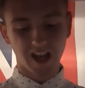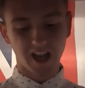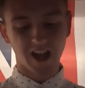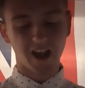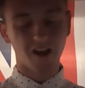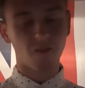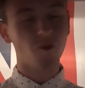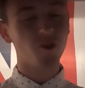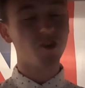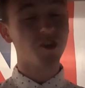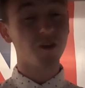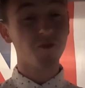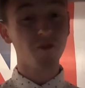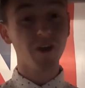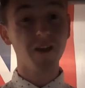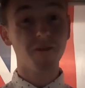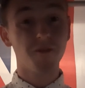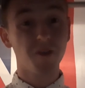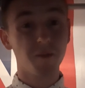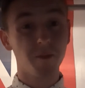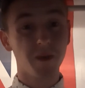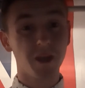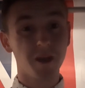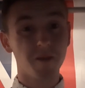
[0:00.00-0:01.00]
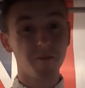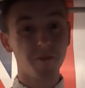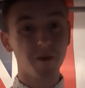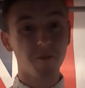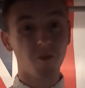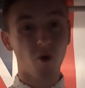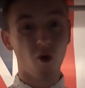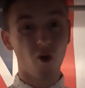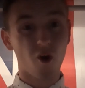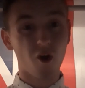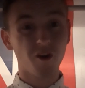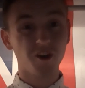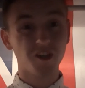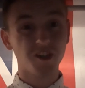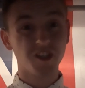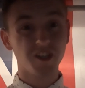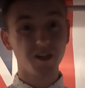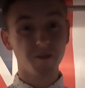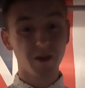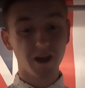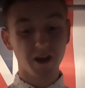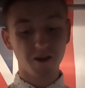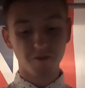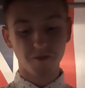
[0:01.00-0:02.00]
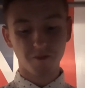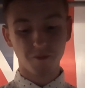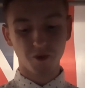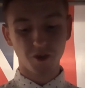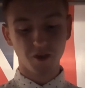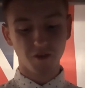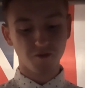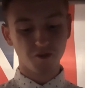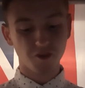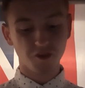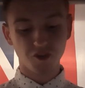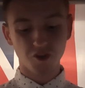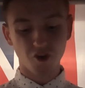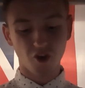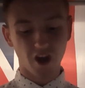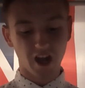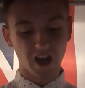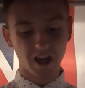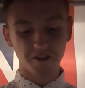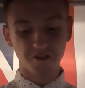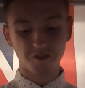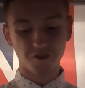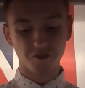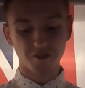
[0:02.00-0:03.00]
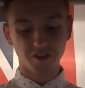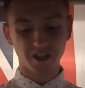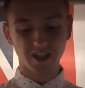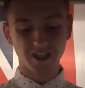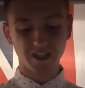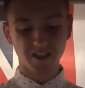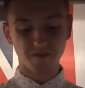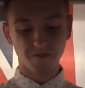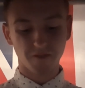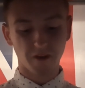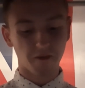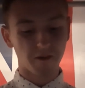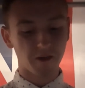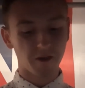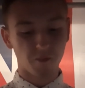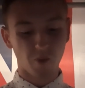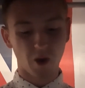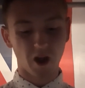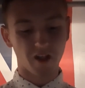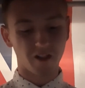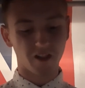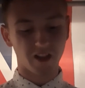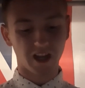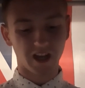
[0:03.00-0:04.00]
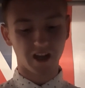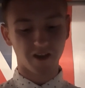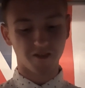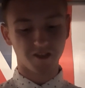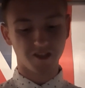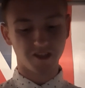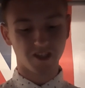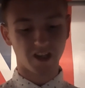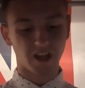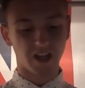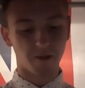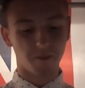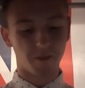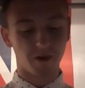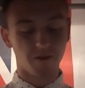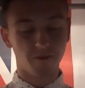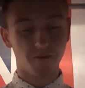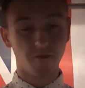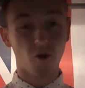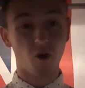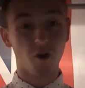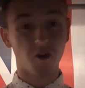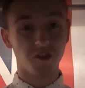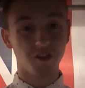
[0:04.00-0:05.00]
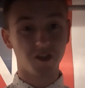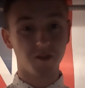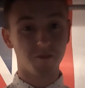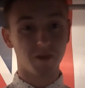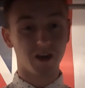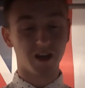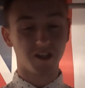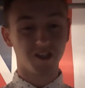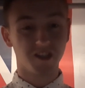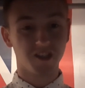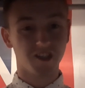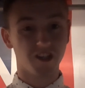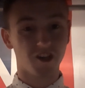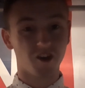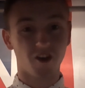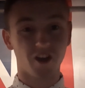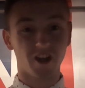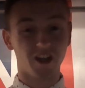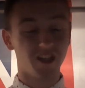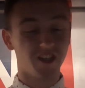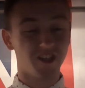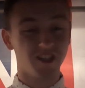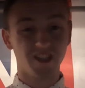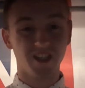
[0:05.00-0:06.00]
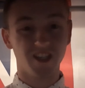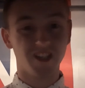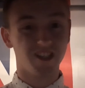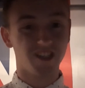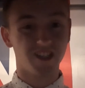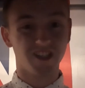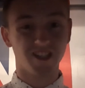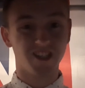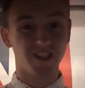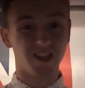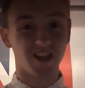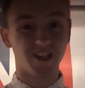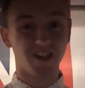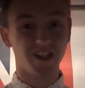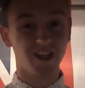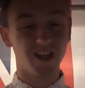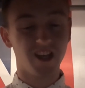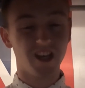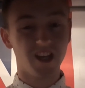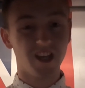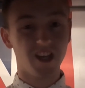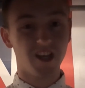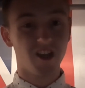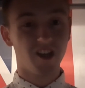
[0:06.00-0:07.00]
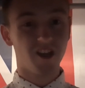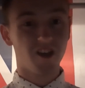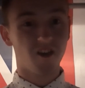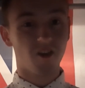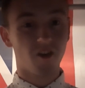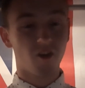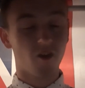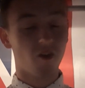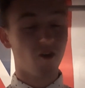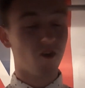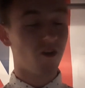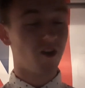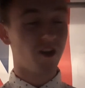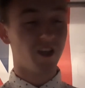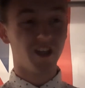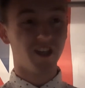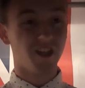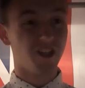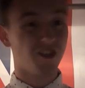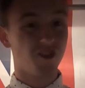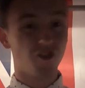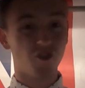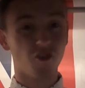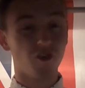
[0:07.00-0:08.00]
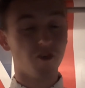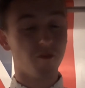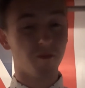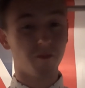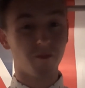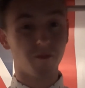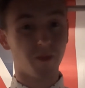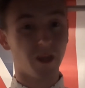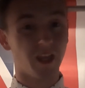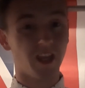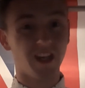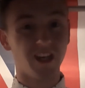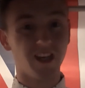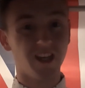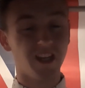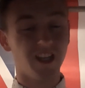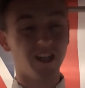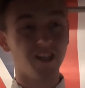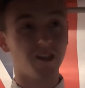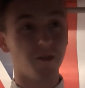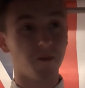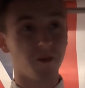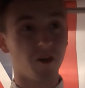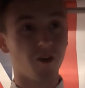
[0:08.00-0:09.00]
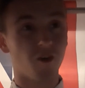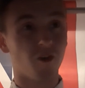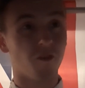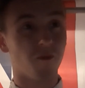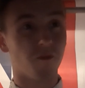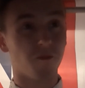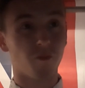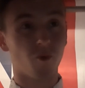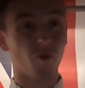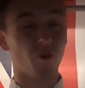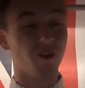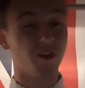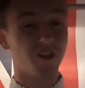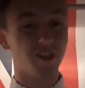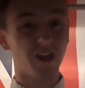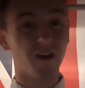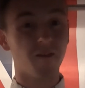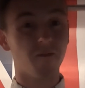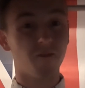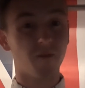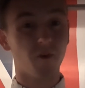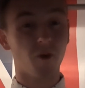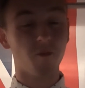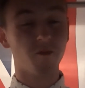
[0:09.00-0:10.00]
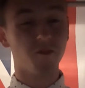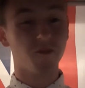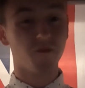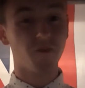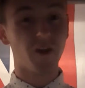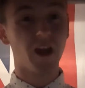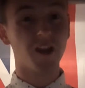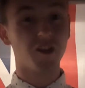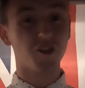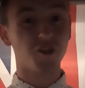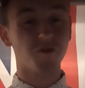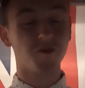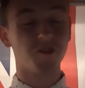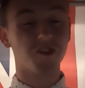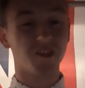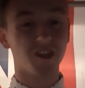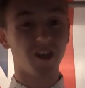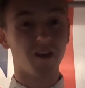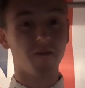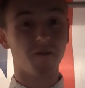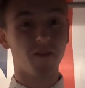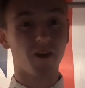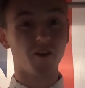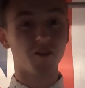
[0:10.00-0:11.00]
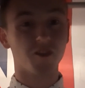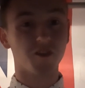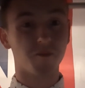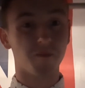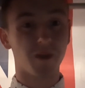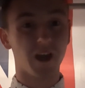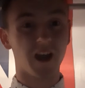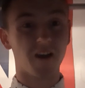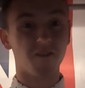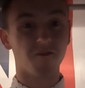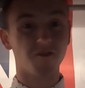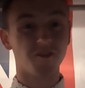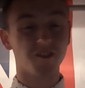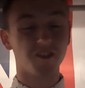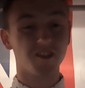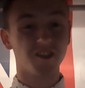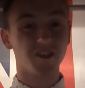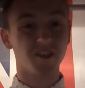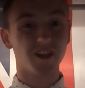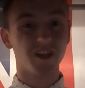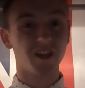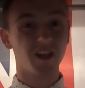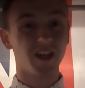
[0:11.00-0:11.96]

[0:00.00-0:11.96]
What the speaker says: Which I'd rather you be a bit more honest about, but you've just not handled it very well, I would say. I mean, forcing masks and all that is, as I said, it shouldn't be need to be done, but fines up to £10,000,